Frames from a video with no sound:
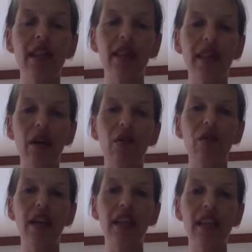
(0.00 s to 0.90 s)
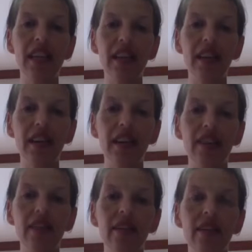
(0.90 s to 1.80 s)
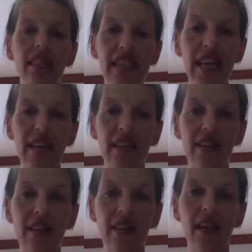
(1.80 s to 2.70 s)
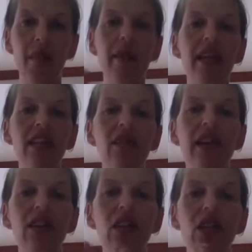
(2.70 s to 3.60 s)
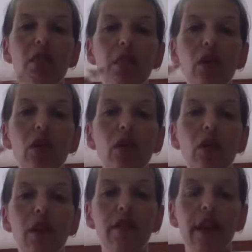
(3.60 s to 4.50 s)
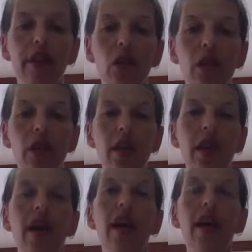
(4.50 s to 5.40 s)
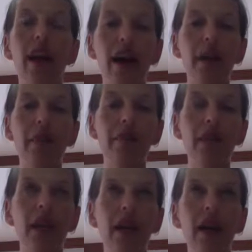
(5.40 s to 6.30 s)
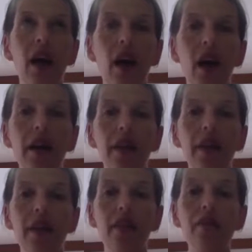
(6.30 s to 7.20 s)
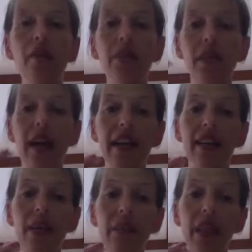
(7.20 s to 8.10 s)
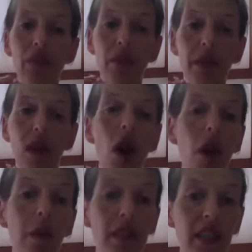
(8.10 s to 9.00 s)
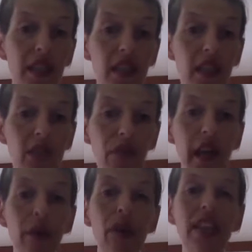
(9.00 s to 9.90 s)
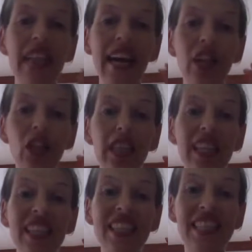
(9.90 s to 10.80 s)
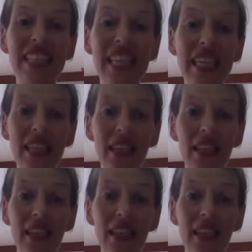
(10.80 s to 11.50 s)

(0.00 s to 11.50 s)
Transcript: itself a yin state because of that dispersal of energy. On the flip side, something that would be opposite to this flower is actually its seed.